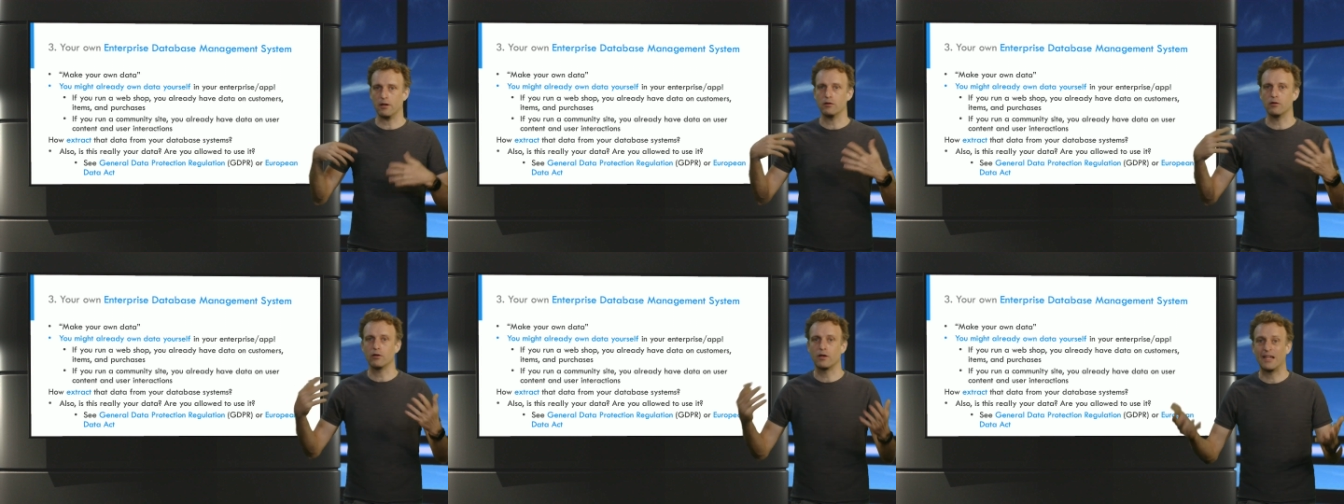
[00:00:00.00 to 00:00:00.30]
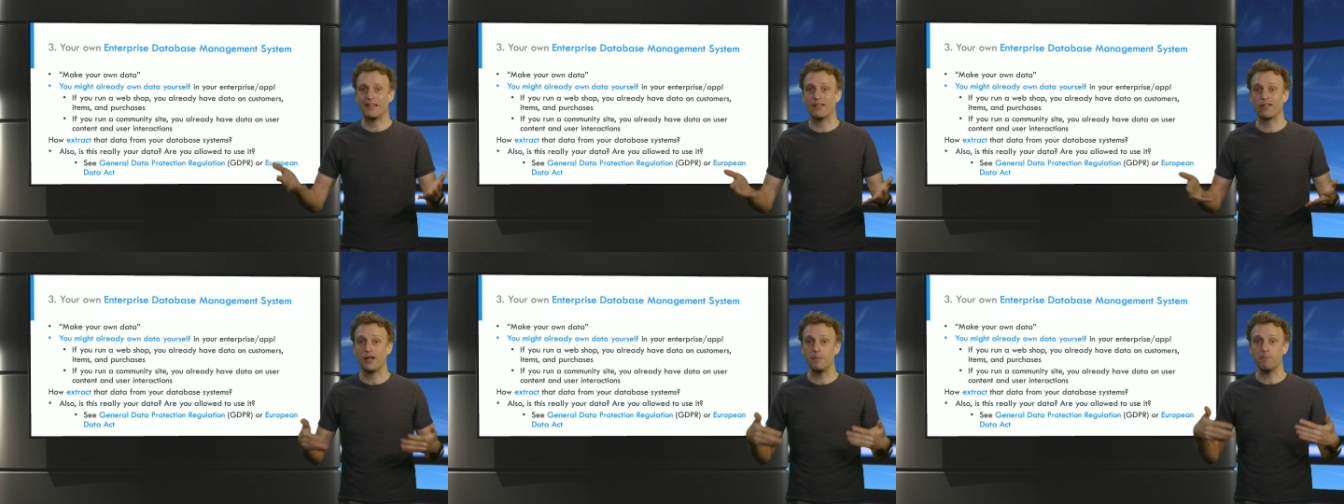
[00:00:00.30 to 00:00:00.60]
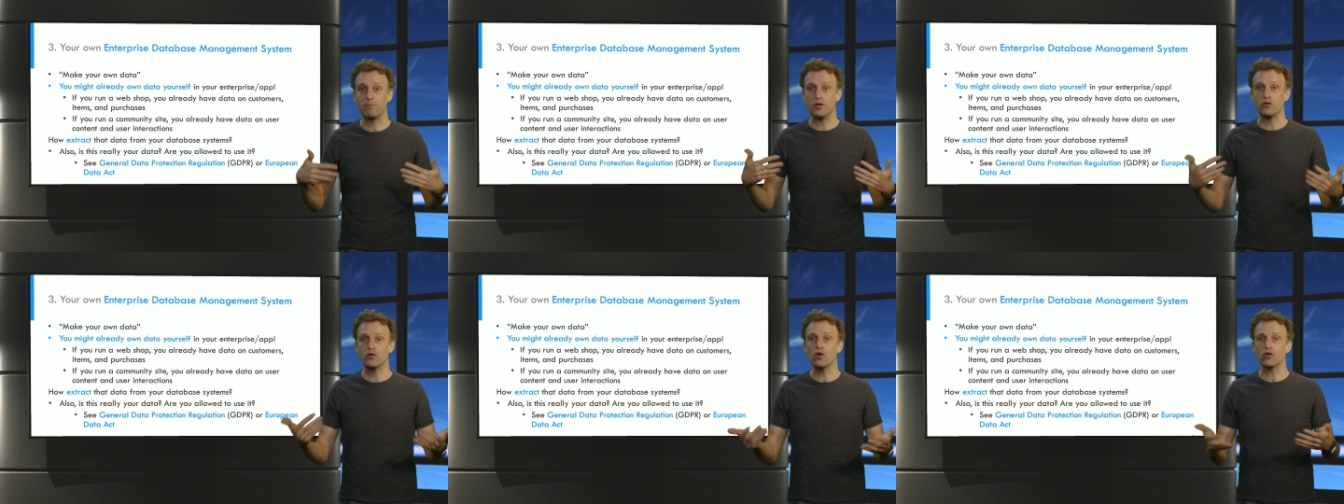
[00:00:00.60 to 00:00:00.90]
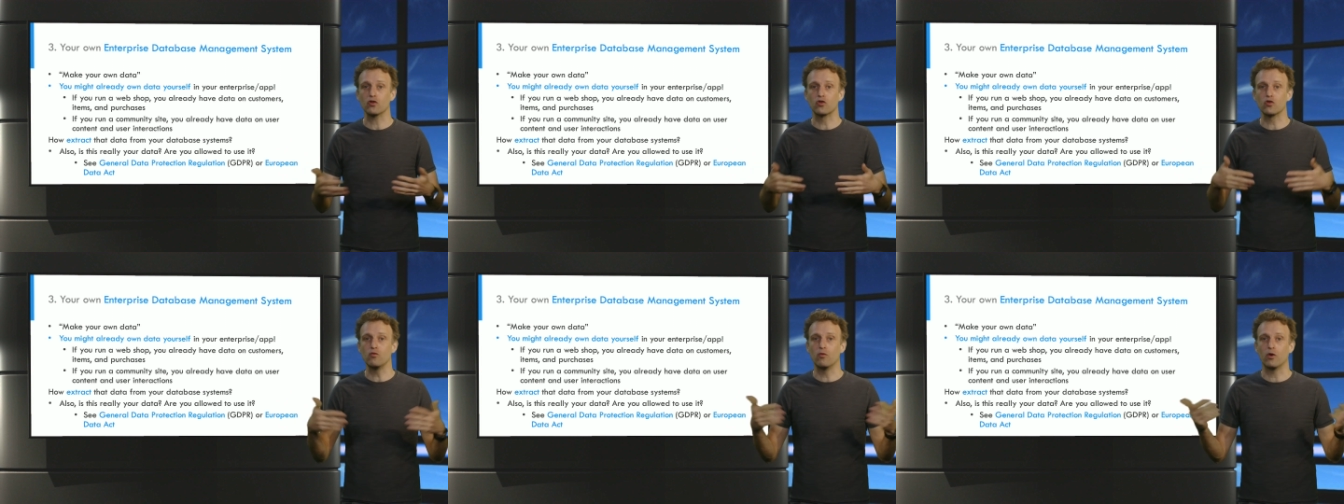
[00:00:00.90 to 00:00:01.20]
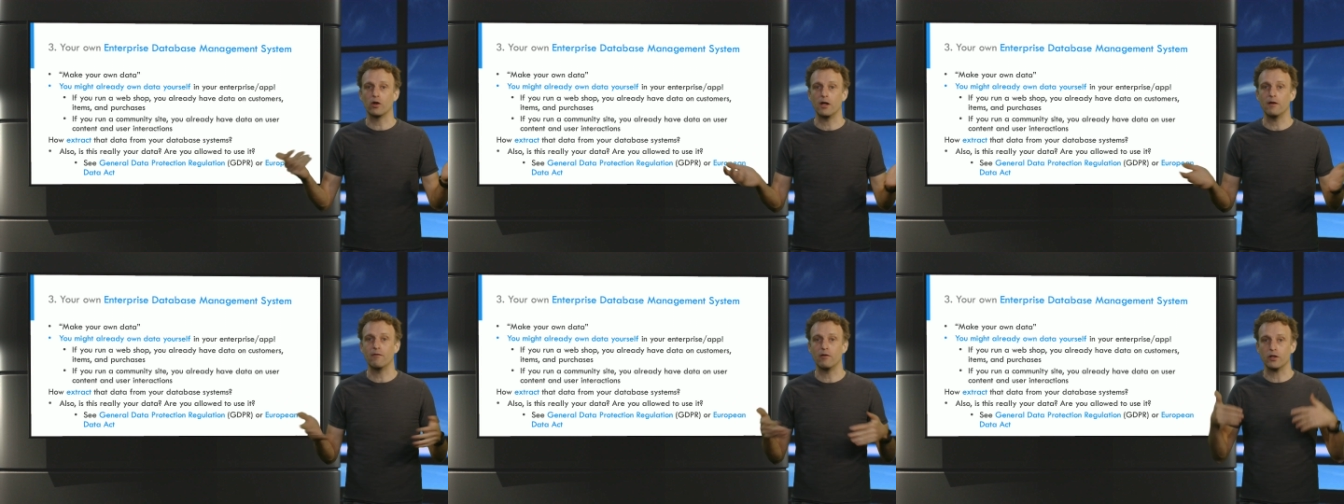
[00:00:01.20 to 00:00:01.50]
and you can simply not do
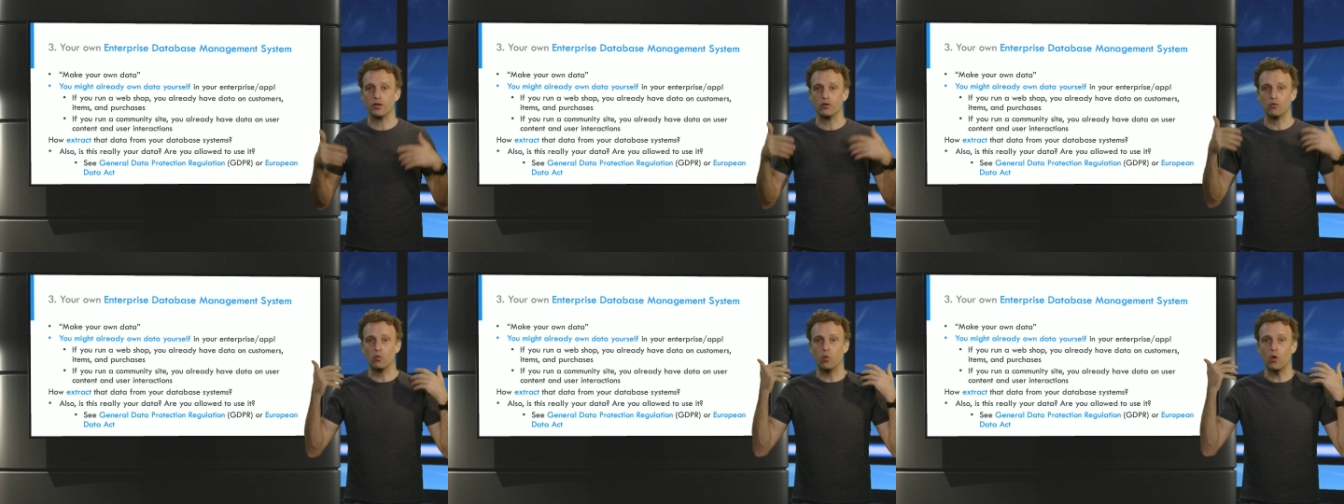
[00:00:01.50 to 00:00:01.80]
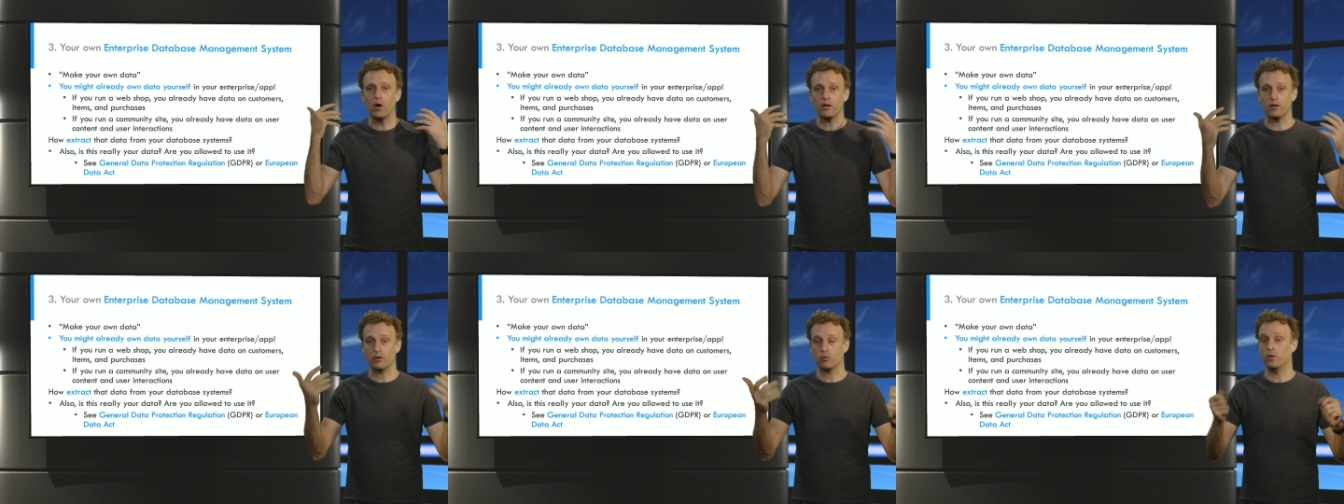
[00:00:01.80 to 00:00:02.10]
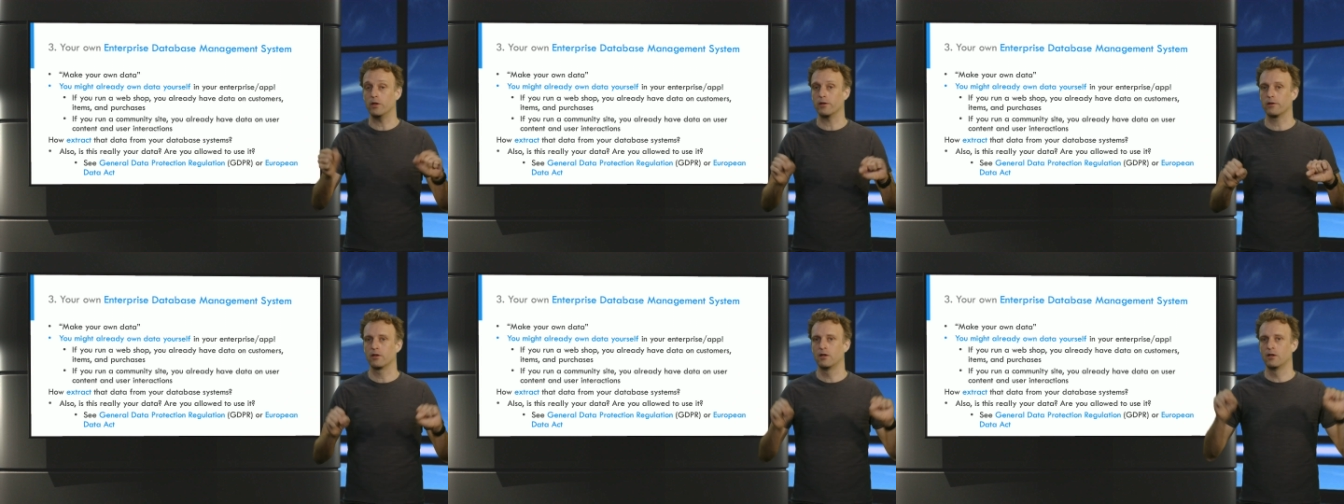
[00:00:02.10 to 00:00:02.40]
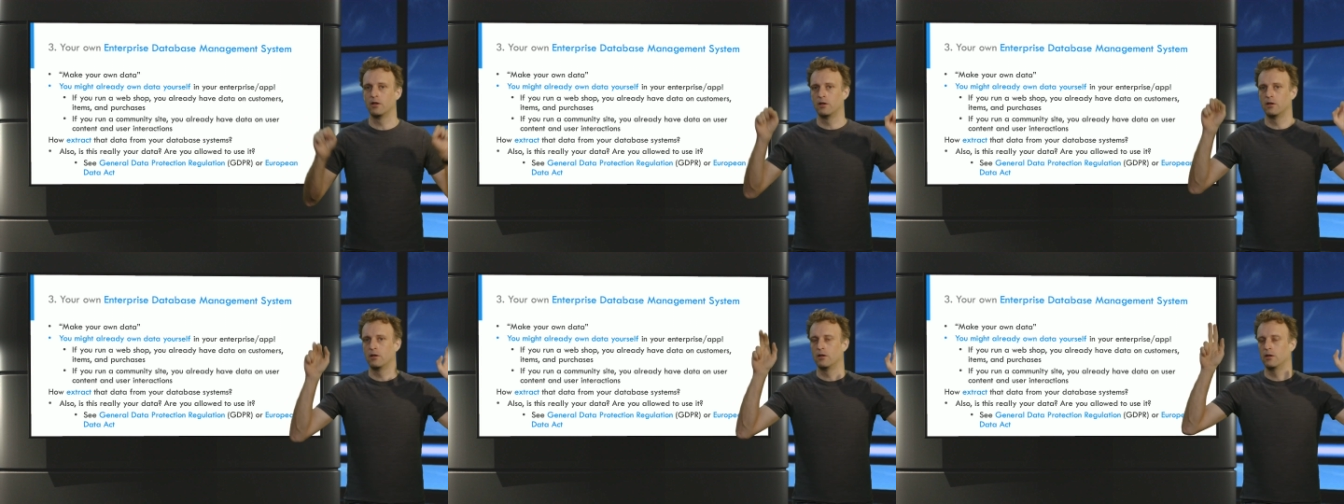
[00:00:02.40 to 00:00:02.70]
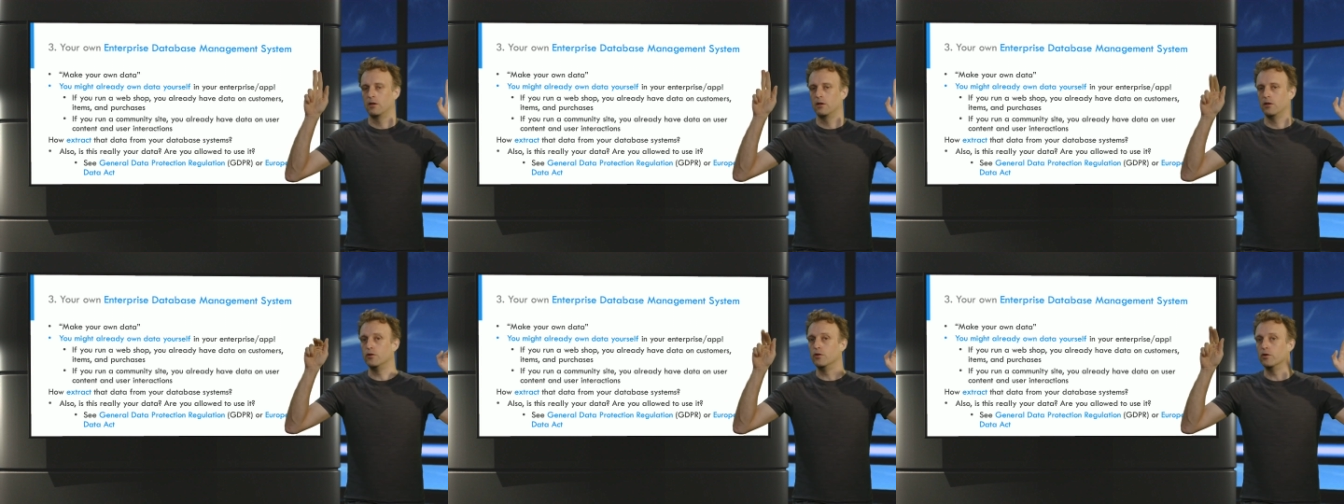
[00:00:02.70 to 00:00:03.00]
whatever you want with
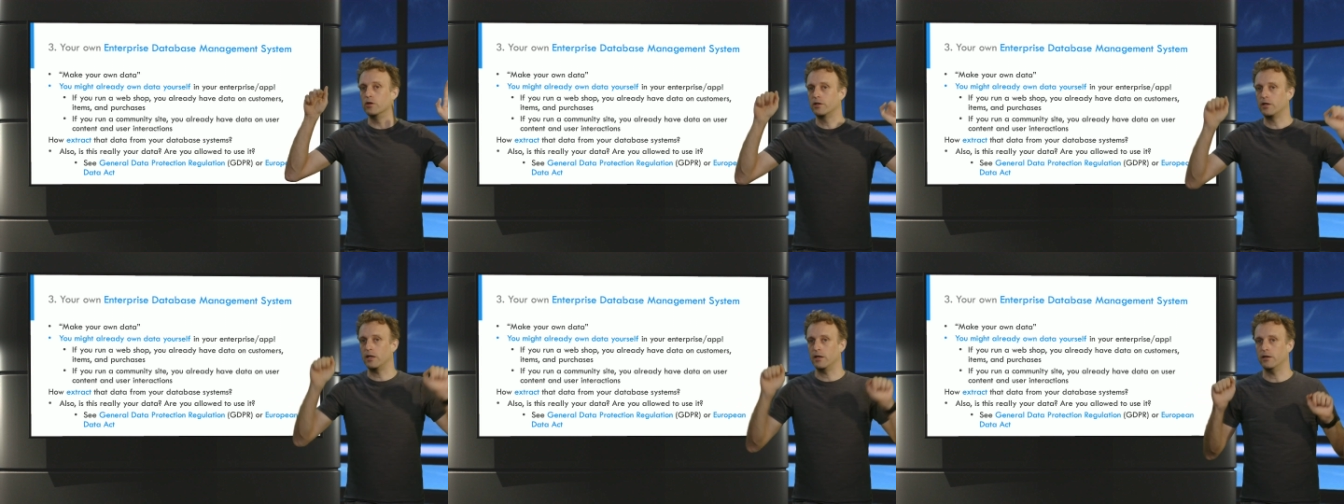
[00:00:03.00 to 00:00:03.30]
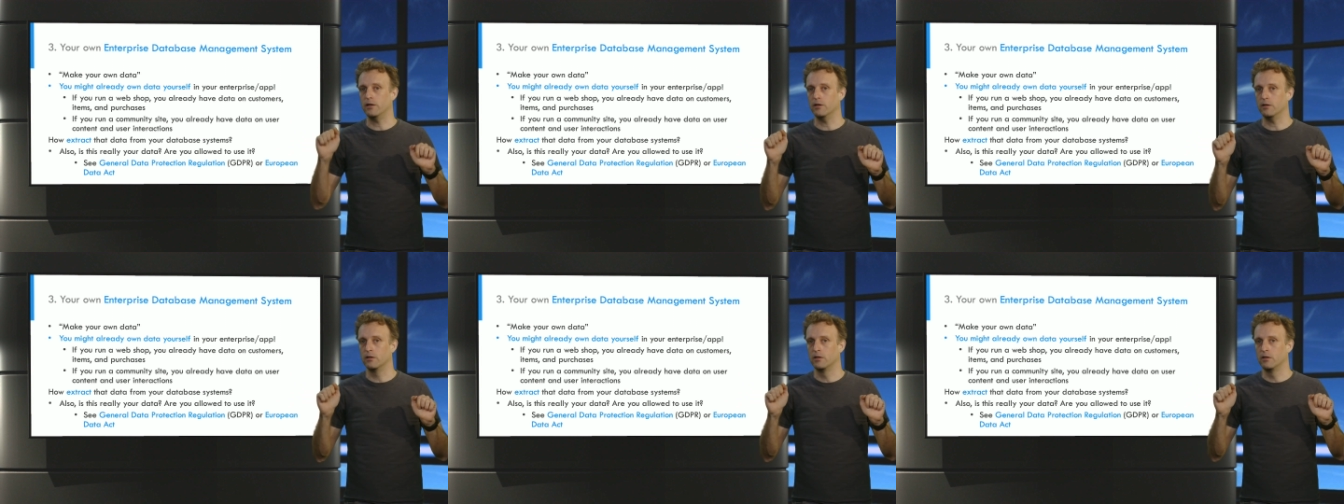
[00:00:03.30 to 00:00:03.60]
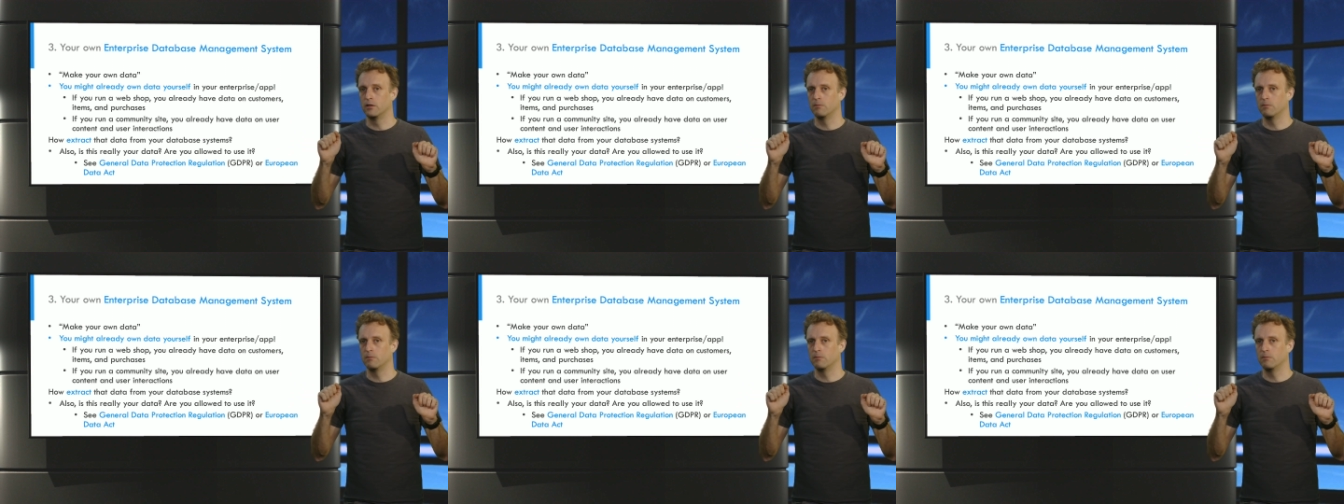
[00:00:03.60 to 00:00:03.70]
your data,